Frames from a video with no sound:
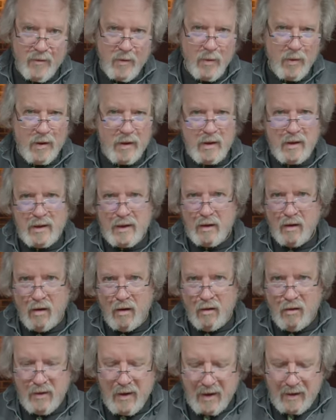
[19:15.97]
I want to clean
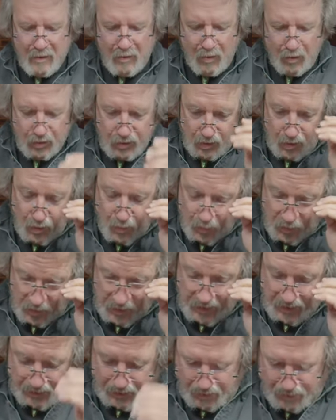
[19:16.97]
all that old
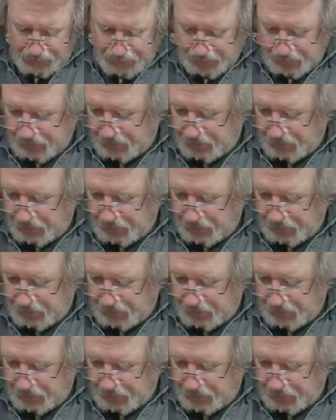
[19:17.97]
lubricant off of